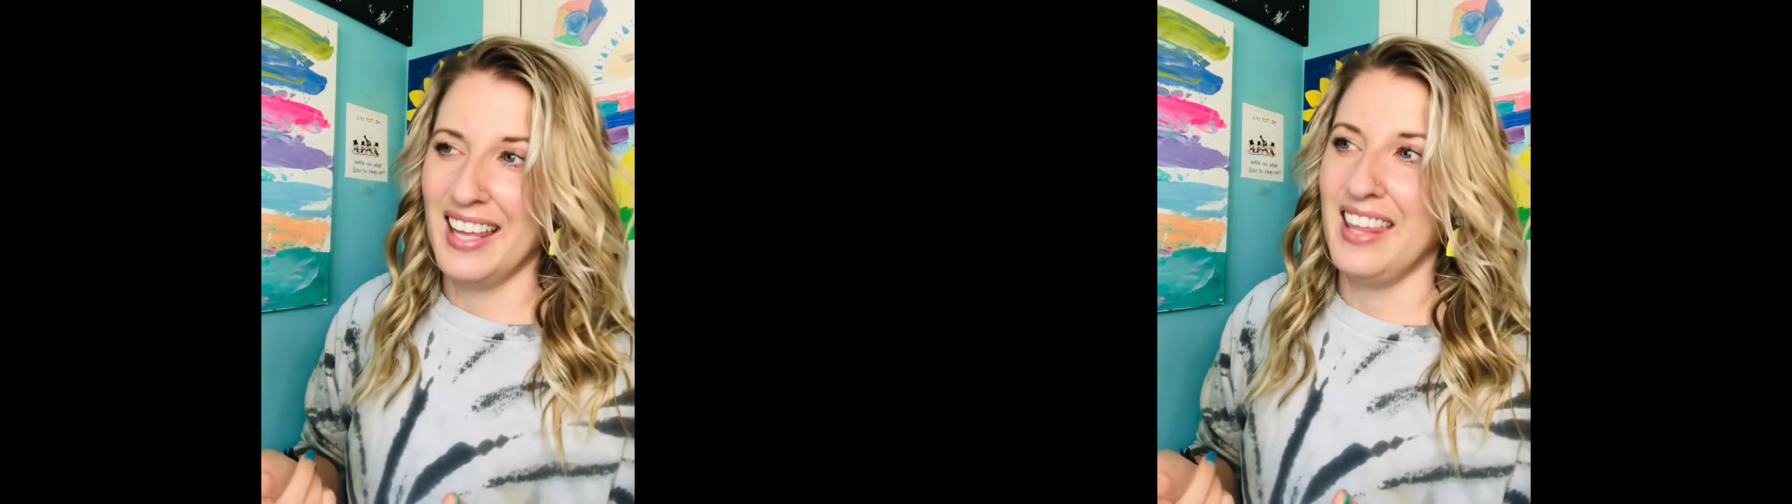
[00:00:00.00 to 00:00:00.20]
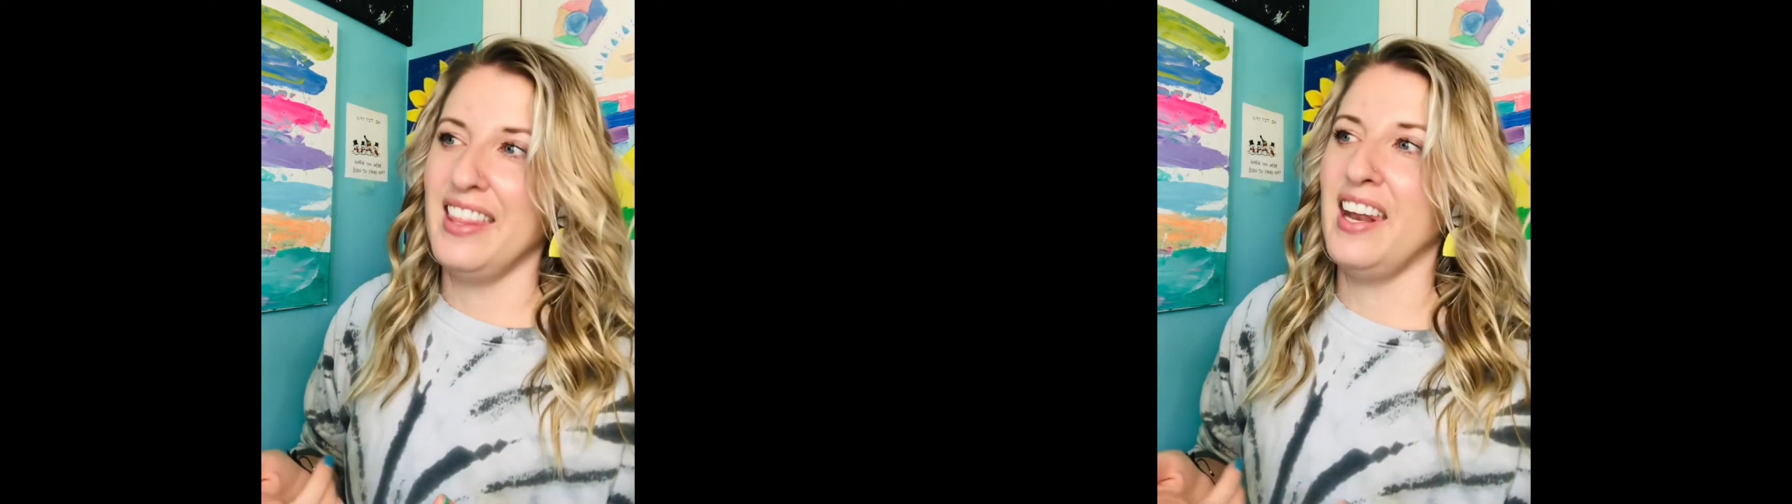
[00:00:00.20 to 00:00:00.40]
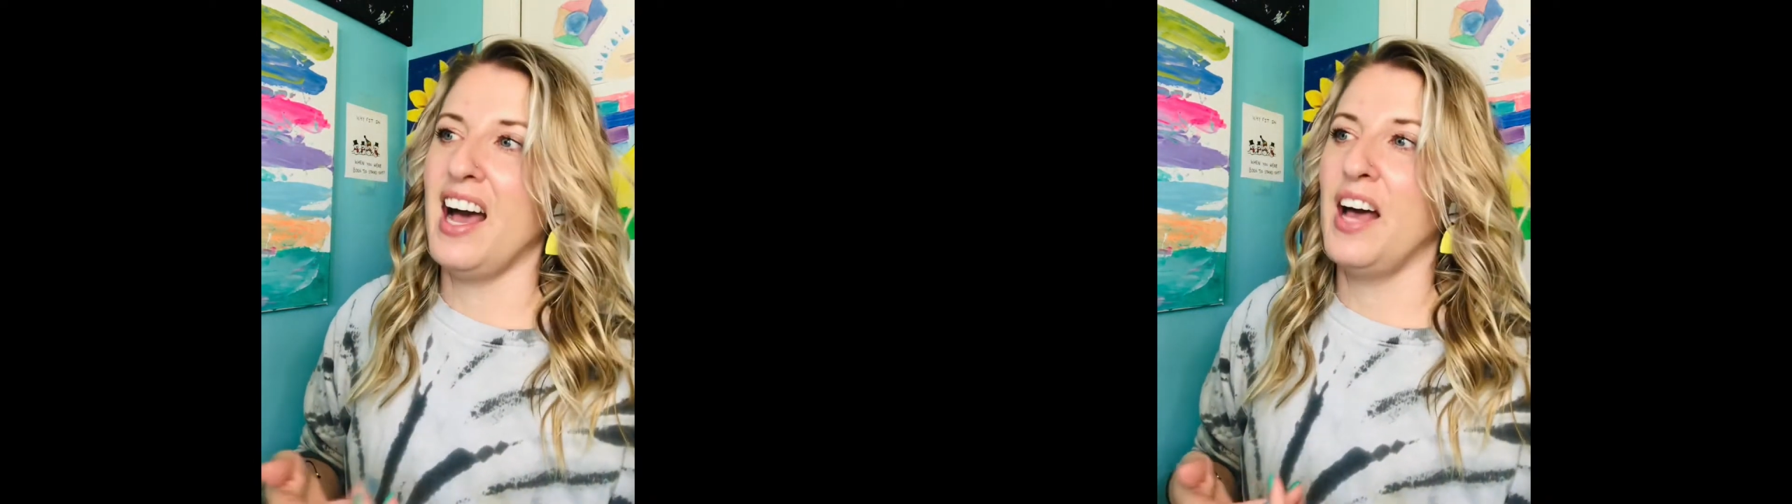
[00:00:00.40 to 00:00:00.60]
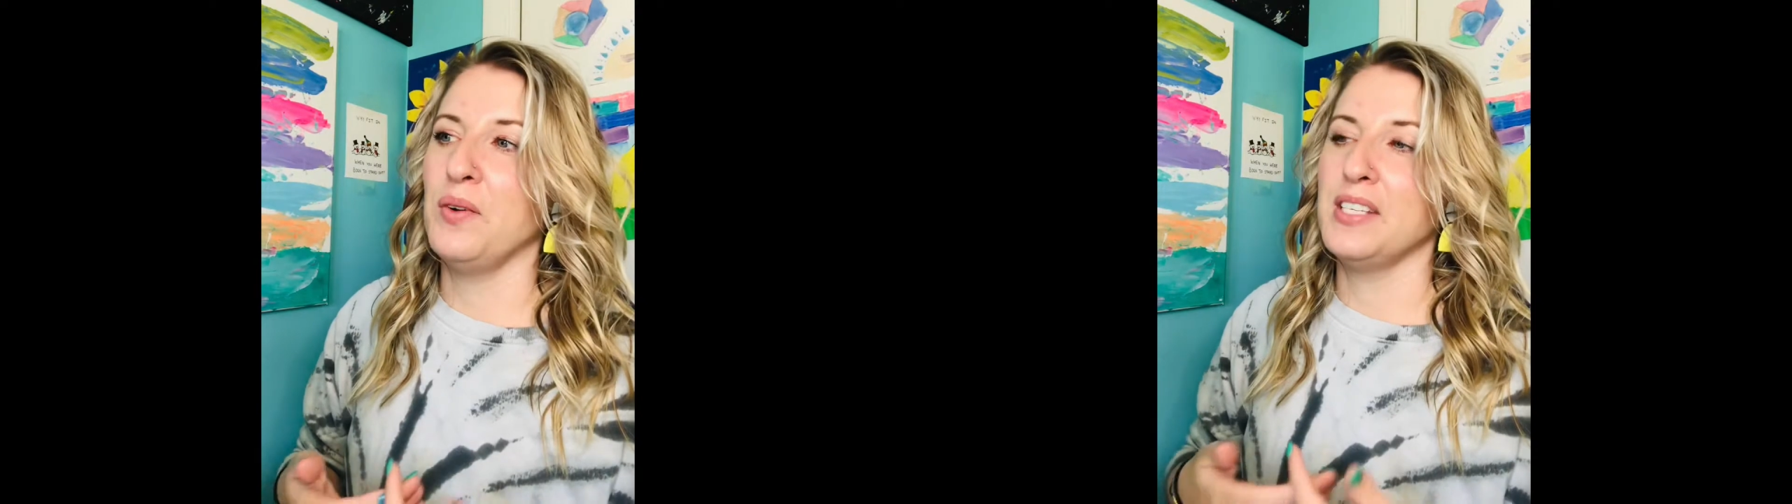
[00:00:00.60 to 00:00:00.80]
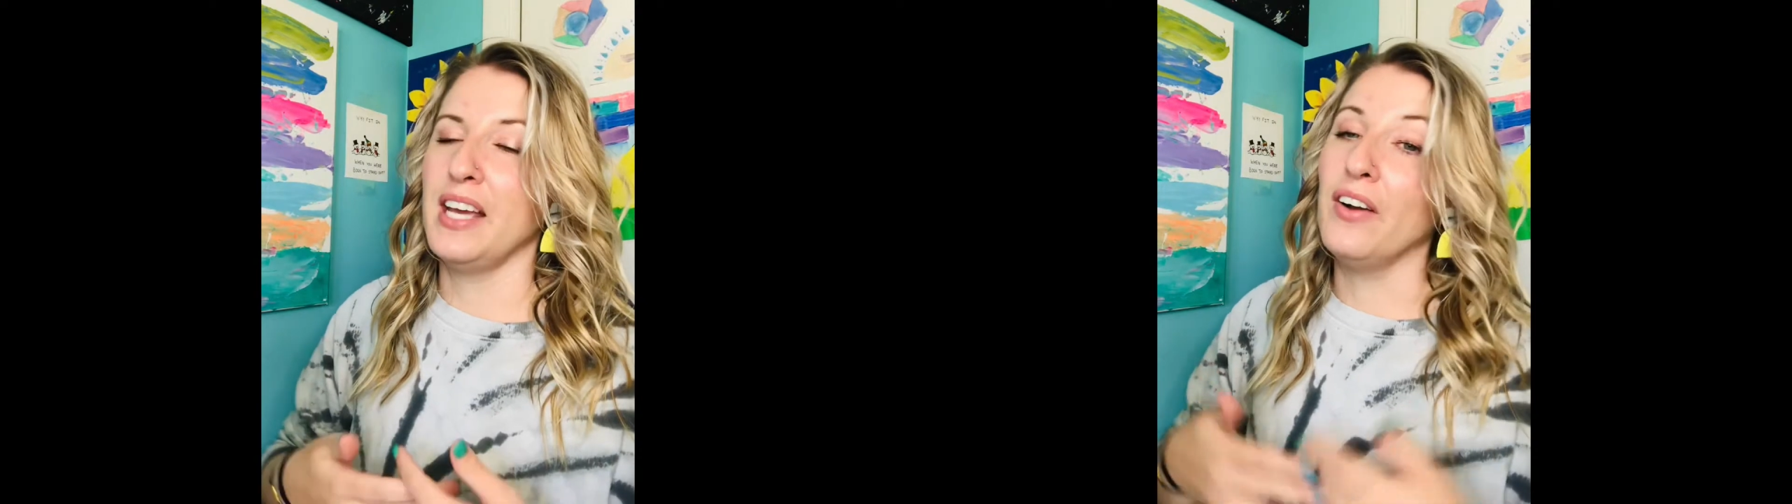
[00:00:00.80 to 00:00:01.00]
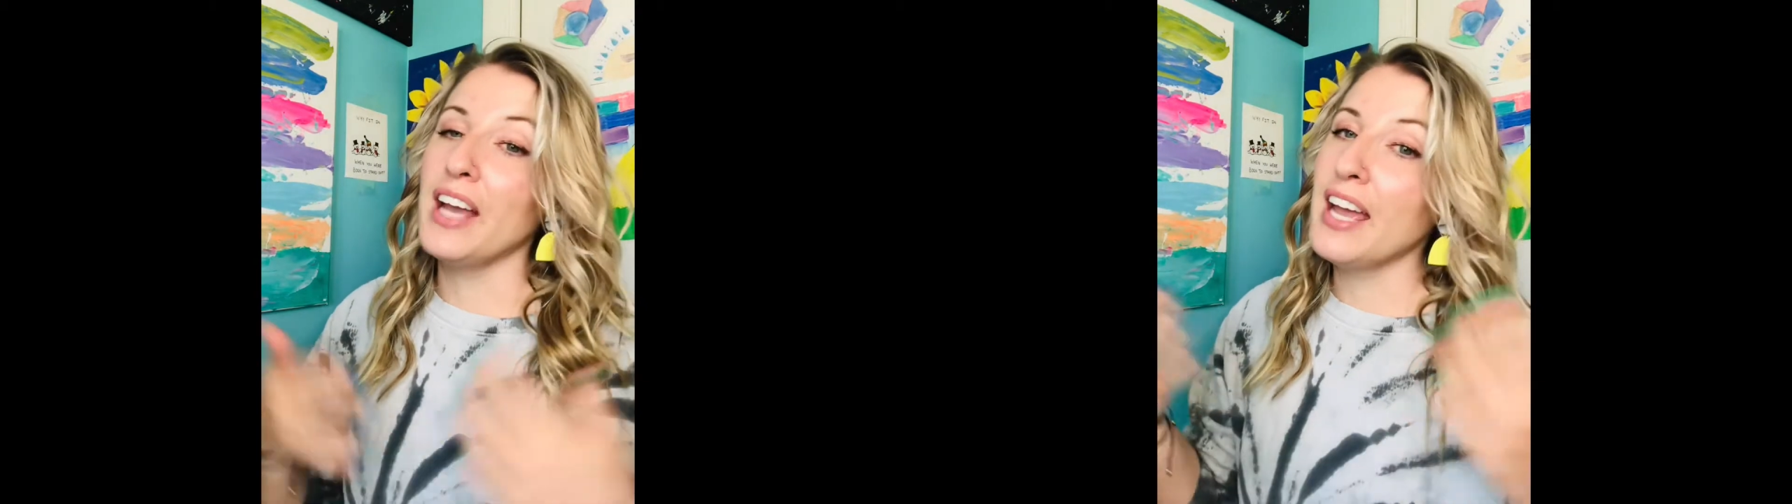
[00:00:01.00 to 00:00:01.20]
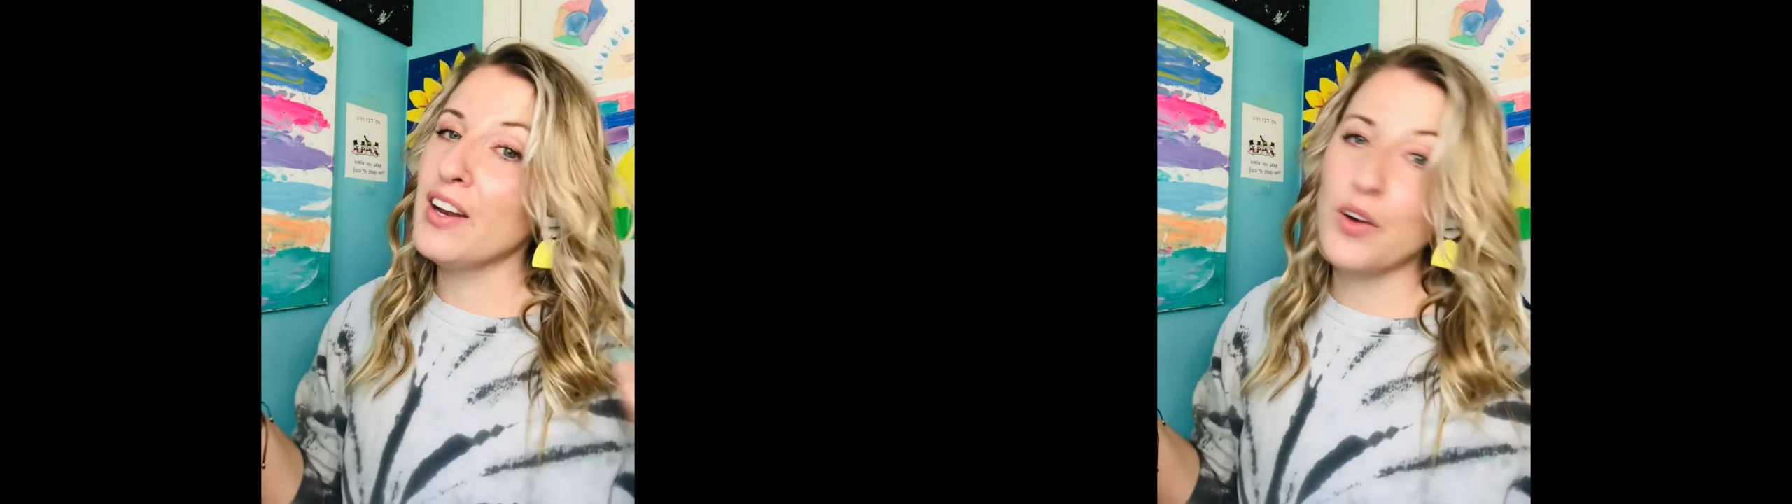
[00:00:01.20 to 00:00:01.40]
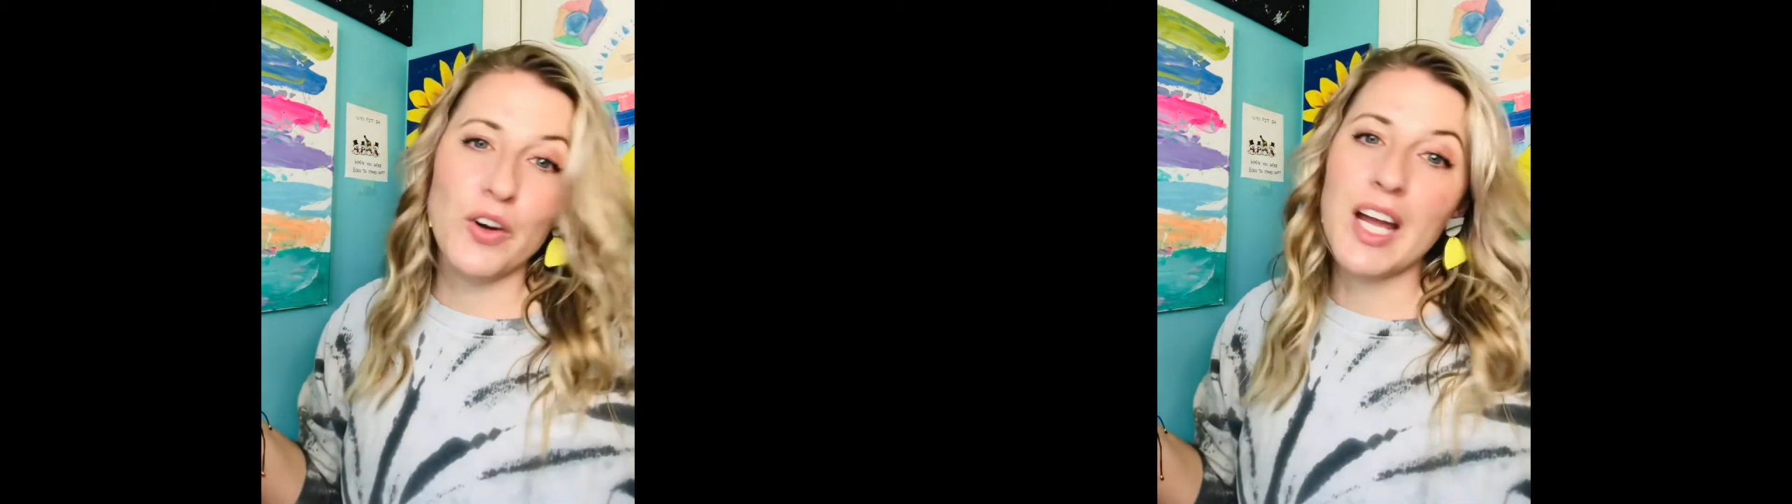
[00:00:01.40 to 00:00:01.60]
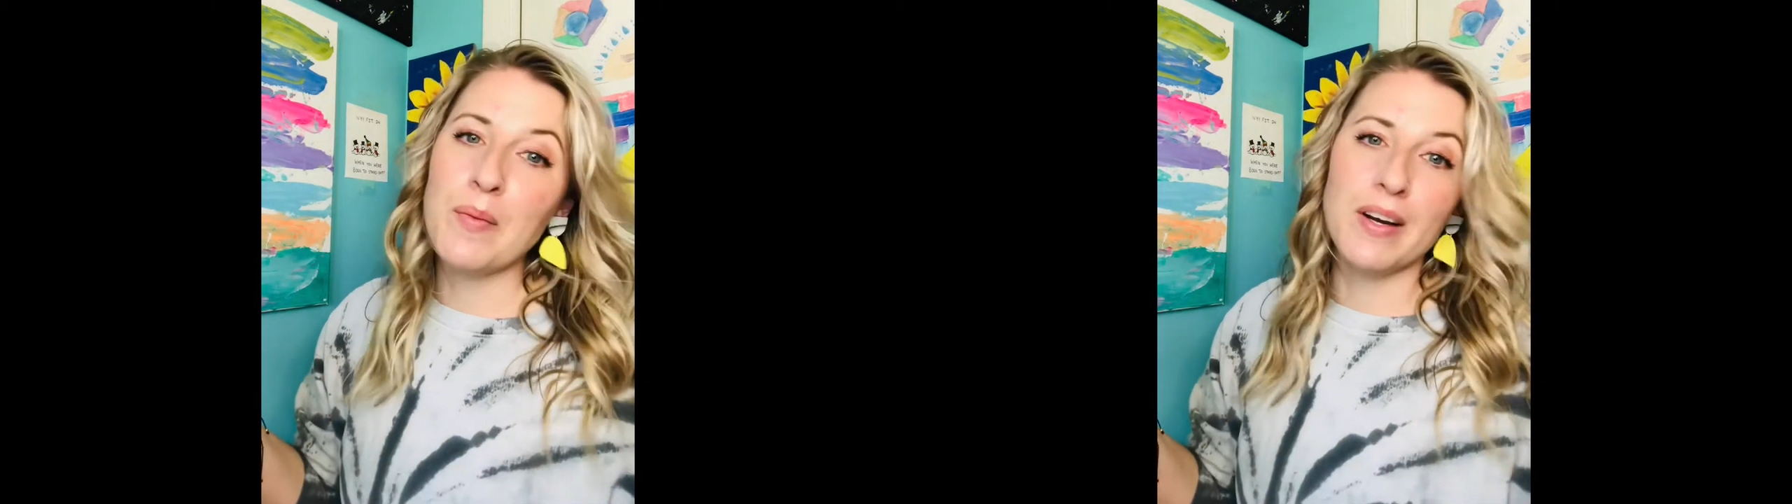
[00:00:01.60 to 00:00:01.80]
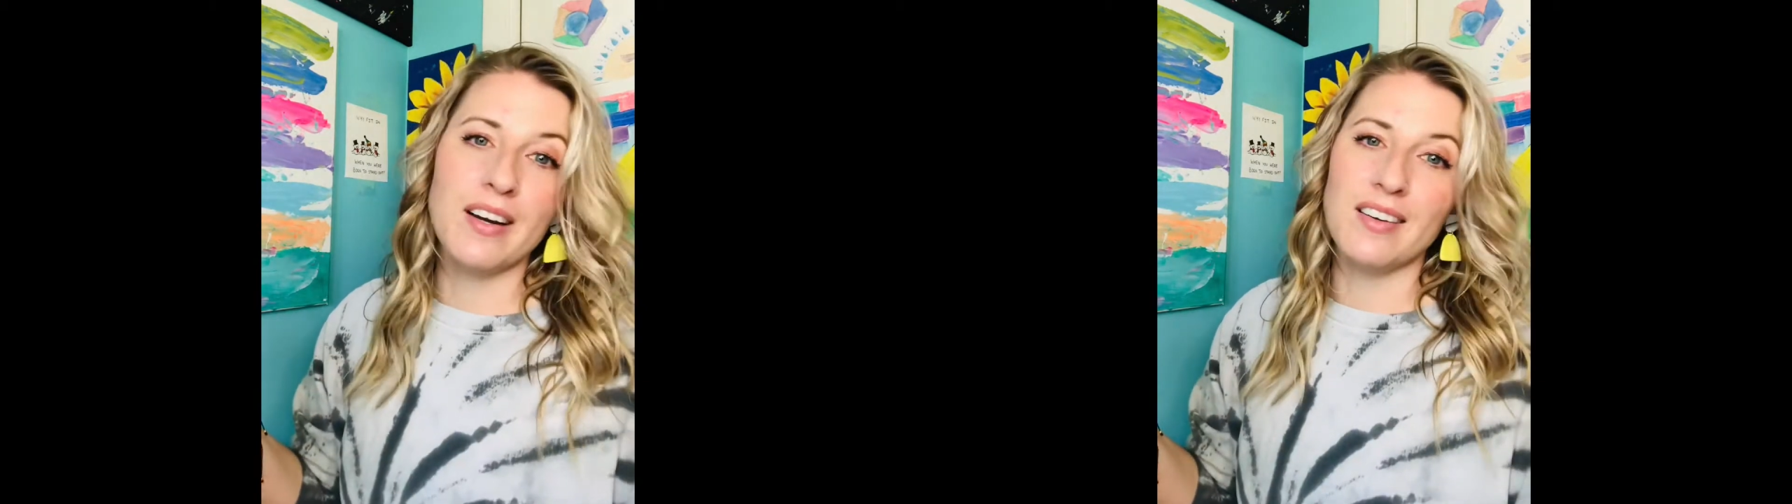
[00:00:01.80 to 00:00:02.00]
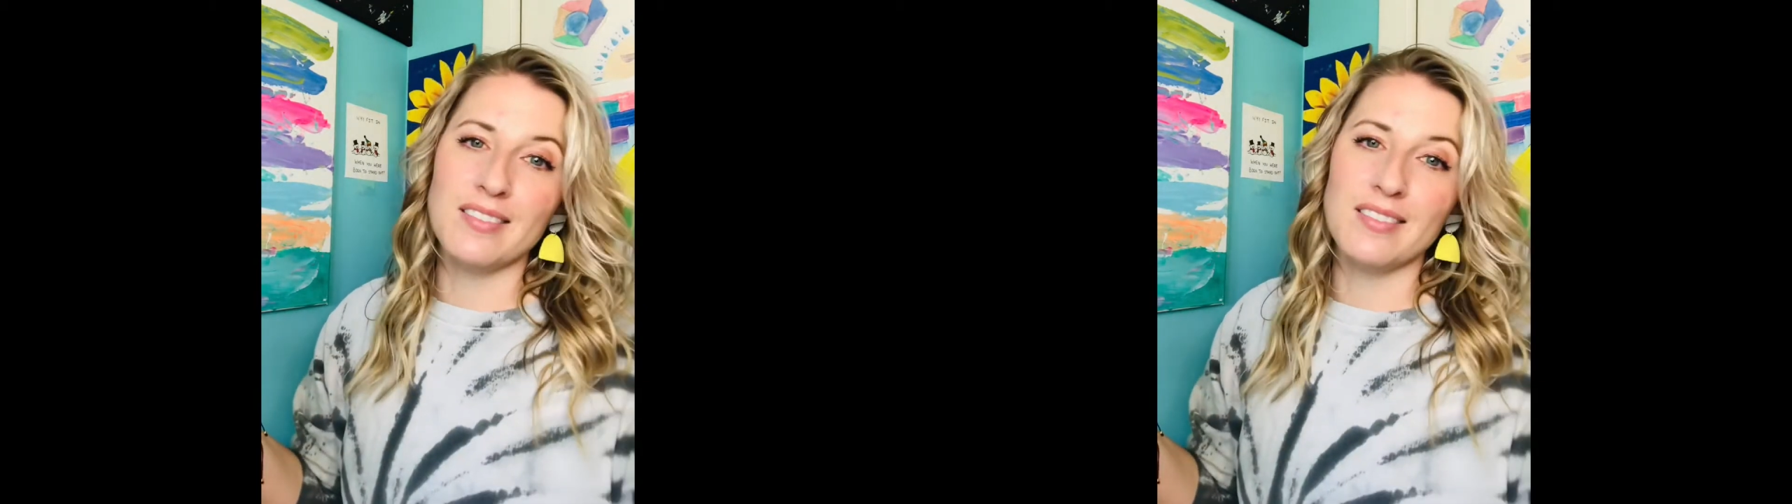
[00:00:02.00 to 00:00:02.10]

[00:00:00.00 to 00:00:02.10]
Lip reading: then I will say, okay, no grammar